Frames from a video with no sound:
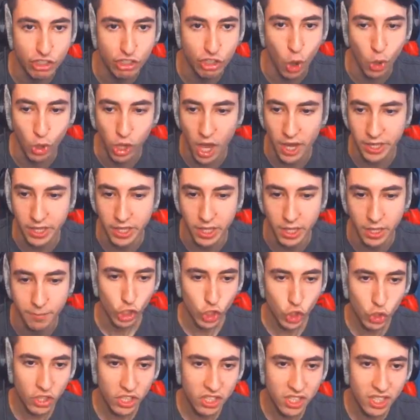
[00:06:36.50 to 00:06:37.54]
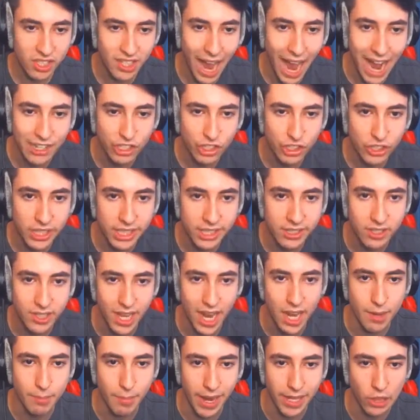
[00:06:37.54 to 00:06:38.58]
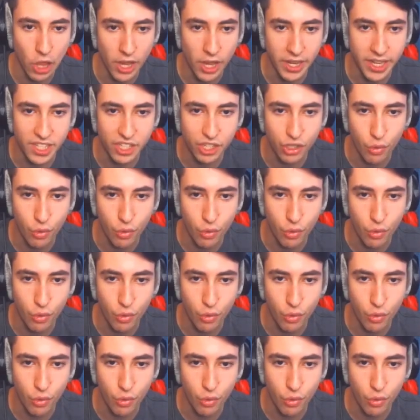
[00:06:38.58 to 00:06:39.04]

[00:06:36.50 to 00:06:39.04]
so lucky. Dude, this is actually insane. My luck is